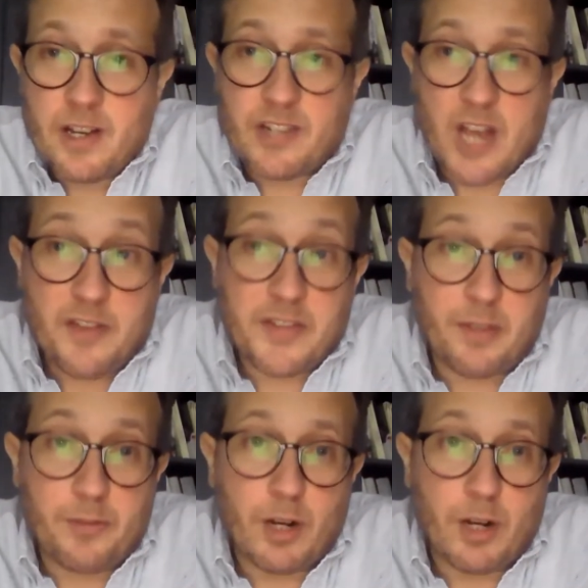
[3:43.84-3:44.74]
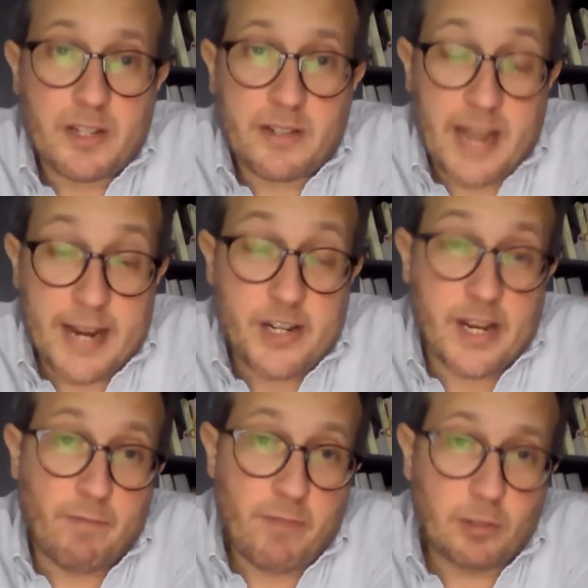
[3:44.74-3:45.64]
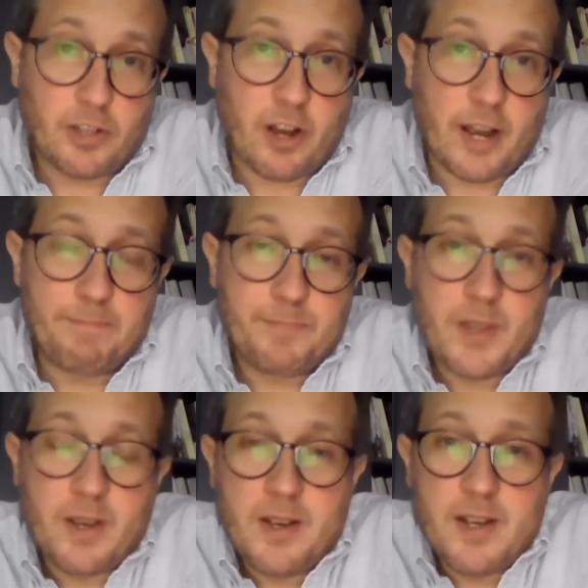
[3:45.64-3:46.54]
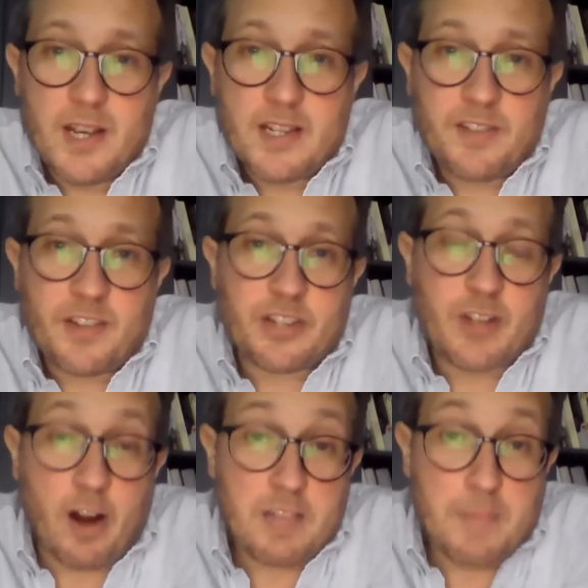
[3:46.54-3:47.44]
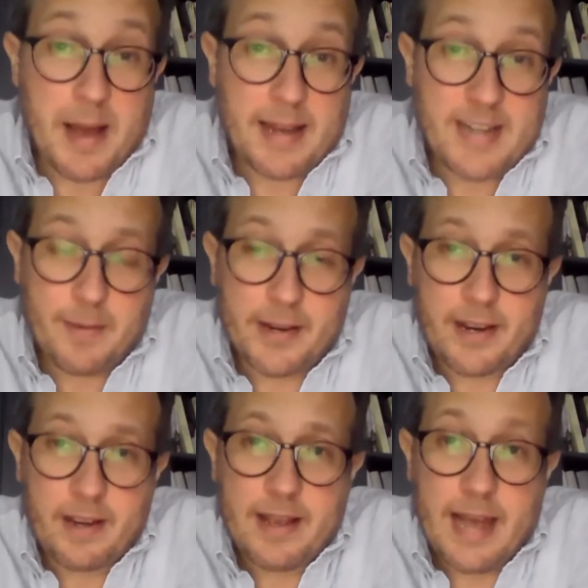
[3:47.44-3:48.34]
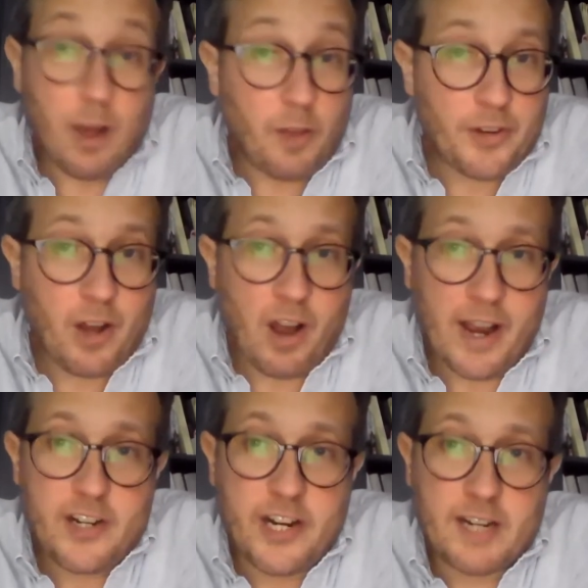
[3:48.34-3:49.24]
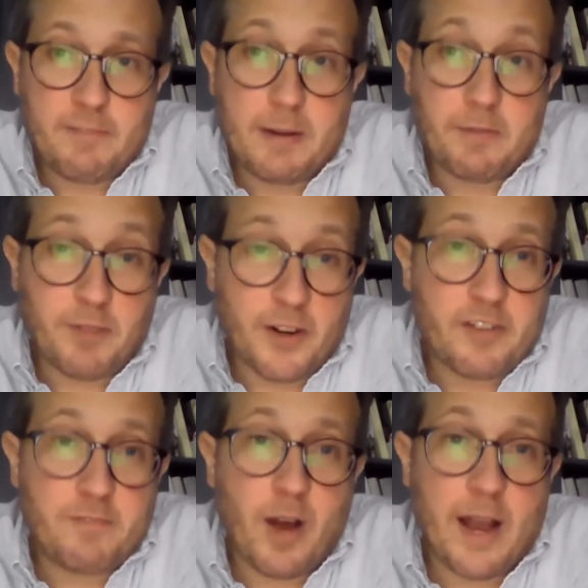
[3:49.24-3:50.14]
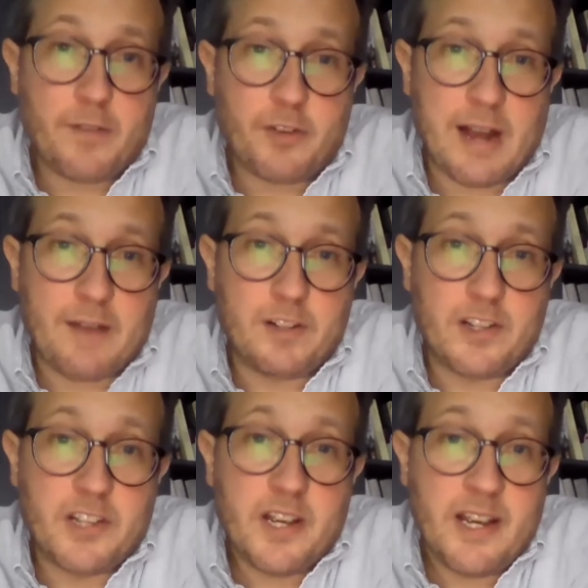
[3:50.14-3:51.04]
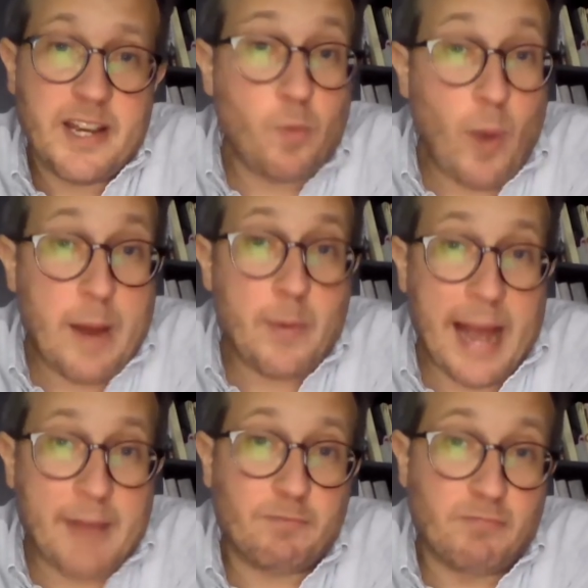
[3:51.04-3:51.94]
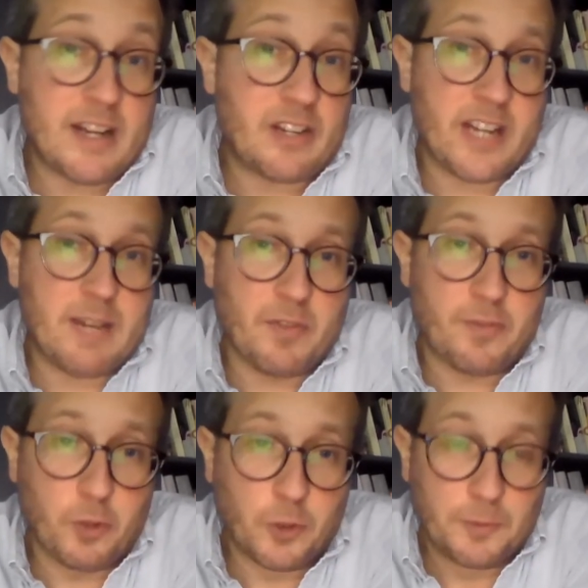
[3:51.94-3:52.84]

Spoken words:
surfacing through our data in real time. Since the start of the pandemic, health and hygiene have been front of mind for travelers in a way we haven't really seen before.